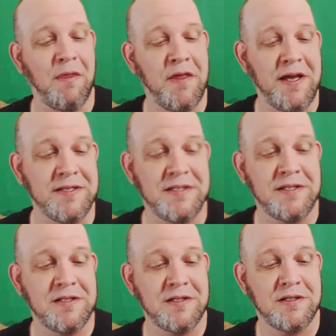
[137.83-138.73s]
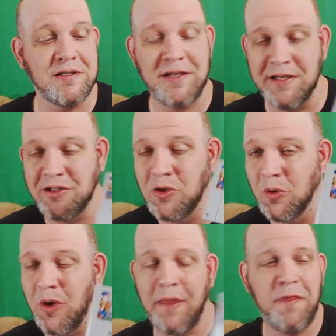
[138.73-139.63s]
Now this is
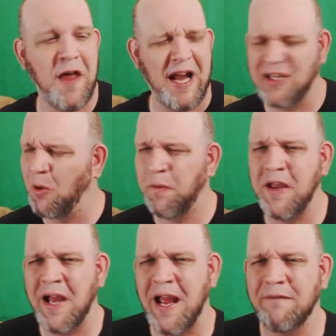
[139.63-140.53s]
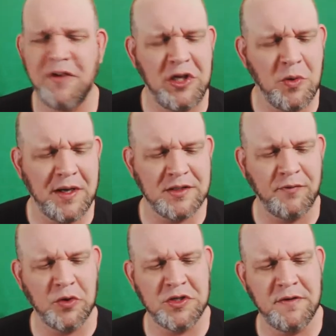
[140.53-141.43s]
cool. I don't think I have the US
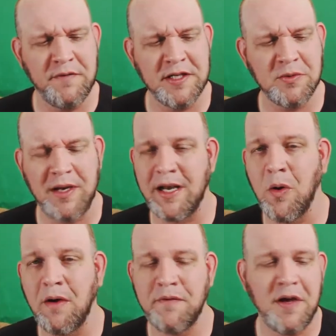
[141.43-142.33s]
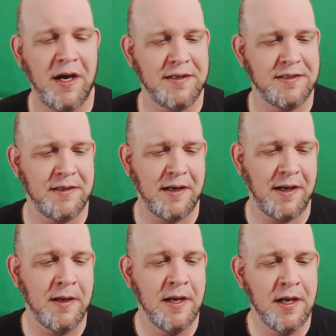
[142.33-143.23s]
version of this one. I know I've got
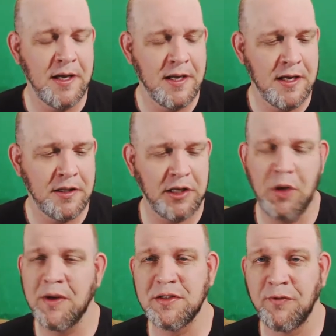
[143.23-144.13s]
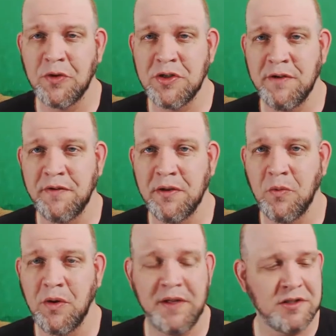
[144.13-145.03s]
the US version of
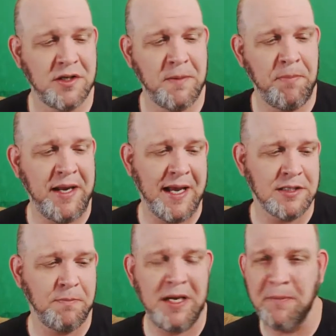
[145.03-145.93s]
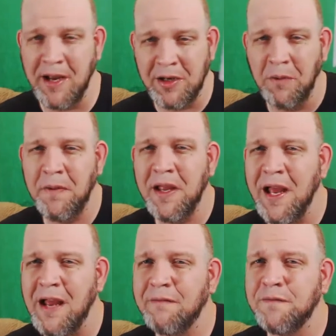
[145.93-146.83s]
the one that's on the PSP, but I don't think
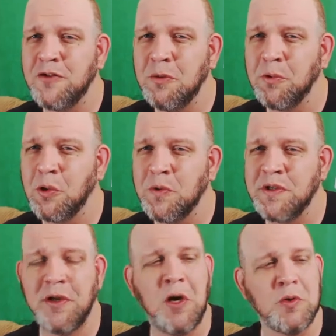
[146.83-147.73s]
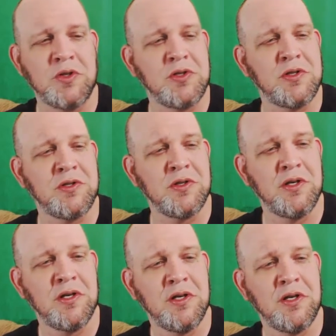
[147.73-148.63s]
I have Super Ghouls and Ghosts
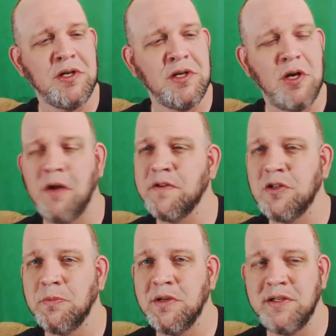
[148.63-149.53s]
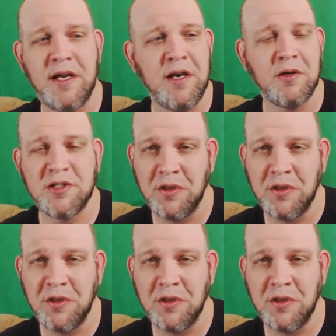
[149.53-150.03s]
on the Super Nintendo.